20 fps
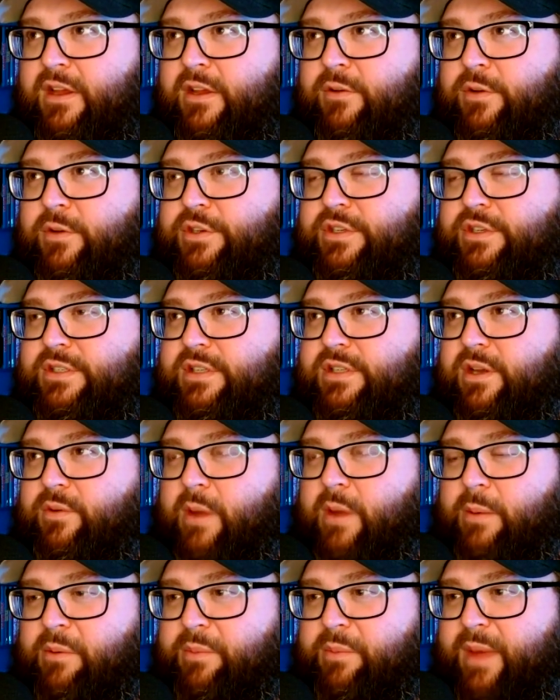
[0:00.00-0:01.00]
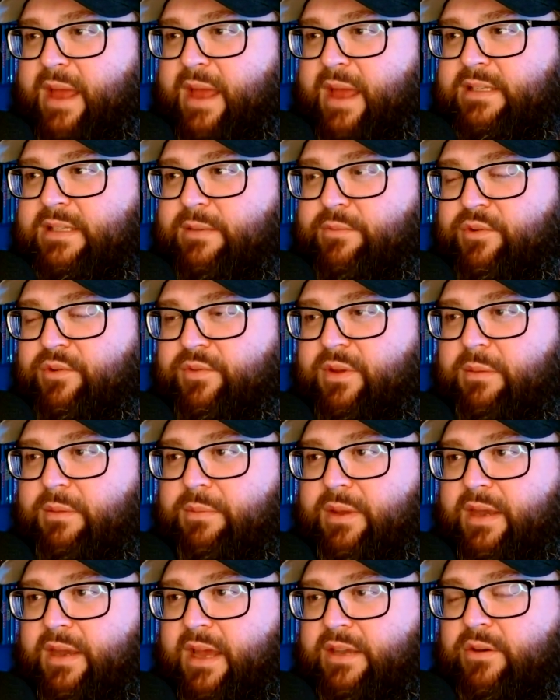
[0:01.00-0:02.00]
which is a Robert Pattinson movie,
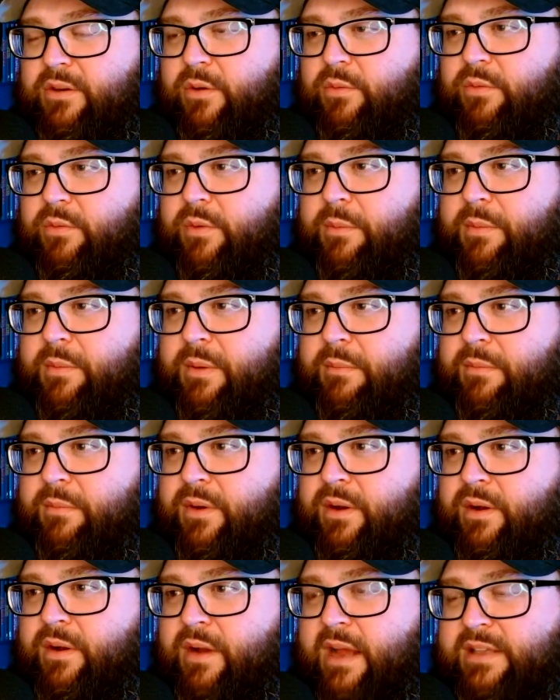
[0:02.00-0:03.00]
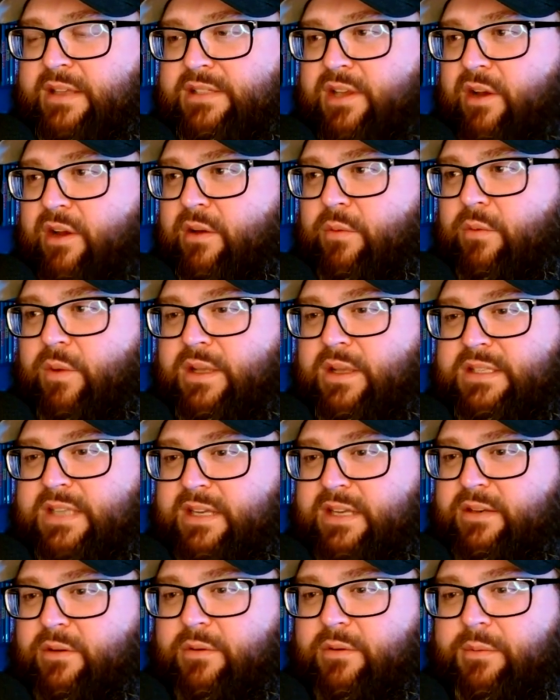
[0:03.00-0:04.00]
but I don't remember. I saw it once. I
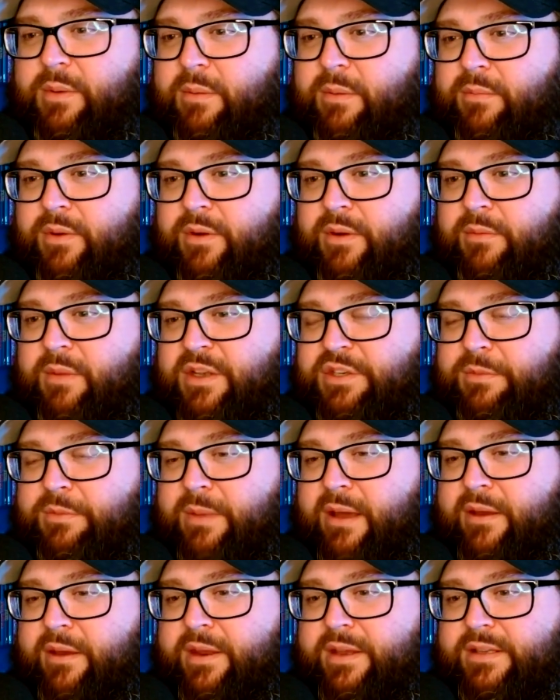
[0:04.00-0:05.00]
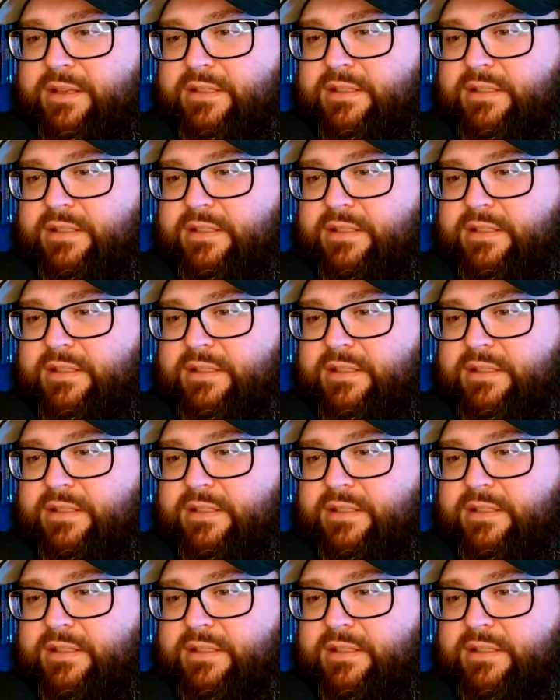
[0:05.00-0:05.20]
don't remember much about it.